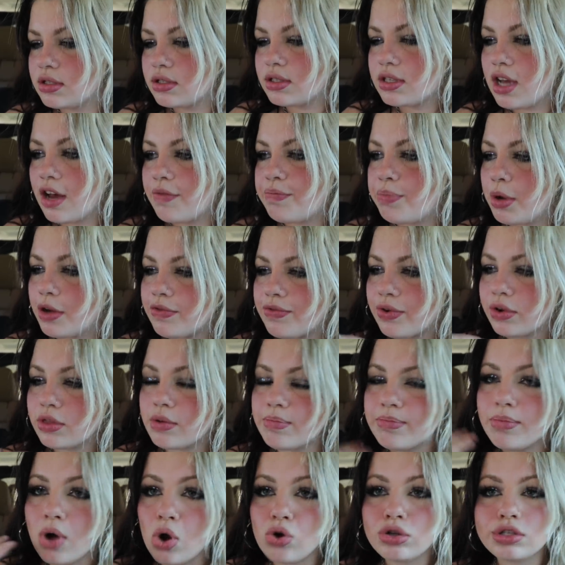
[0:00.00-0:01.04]
and stuff, but for the
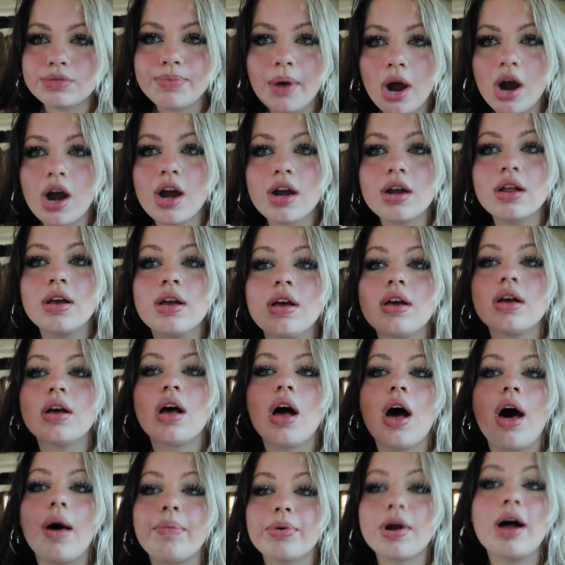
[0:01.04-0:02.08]
most part,
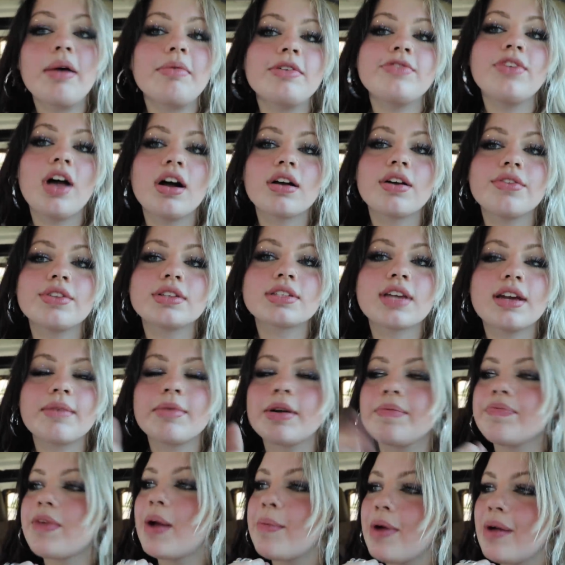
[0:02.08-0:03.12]
I'll probably vlog on this camera.
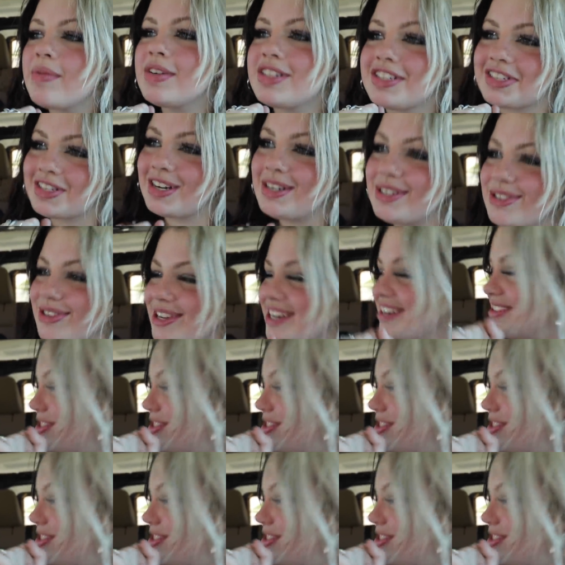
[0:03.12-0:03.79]
I'm probably just gonna do the